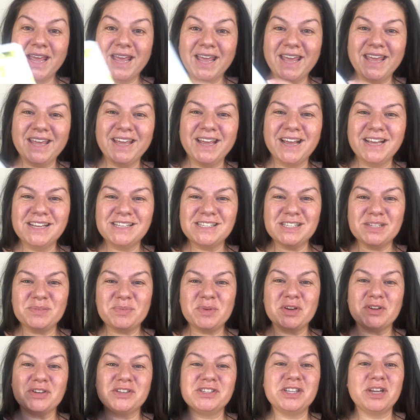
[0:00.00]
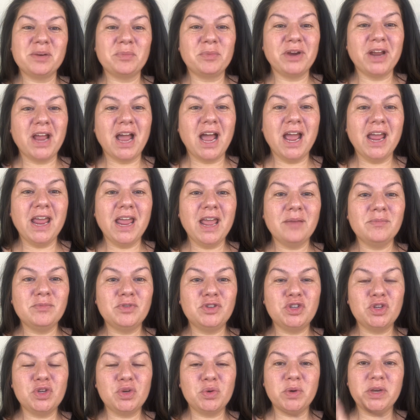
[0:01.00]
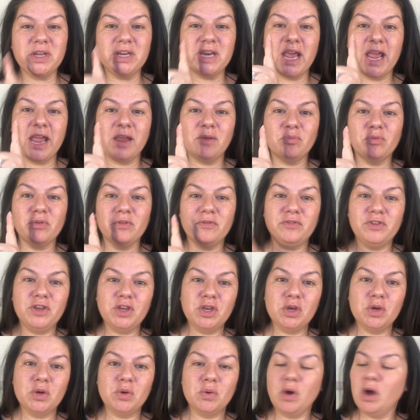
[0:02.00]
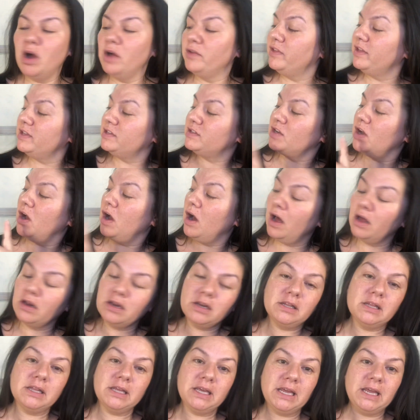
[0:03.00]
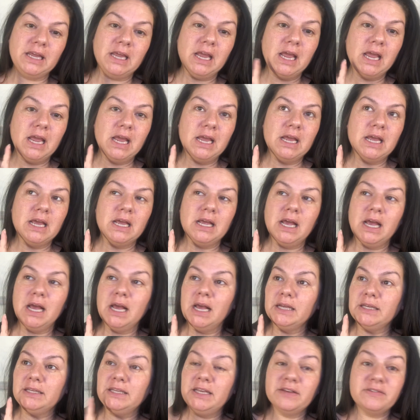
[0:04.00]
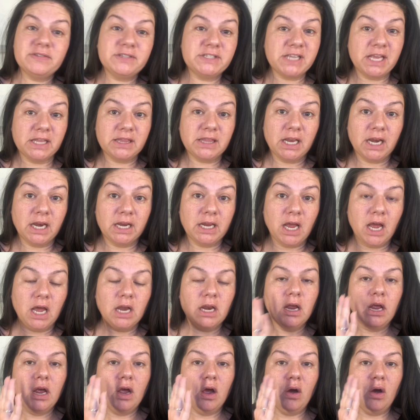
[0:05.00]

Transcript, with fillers: Hey guys, this is me, Christina Marie. I am doing a review on this Caudalie uh, gift set that I got.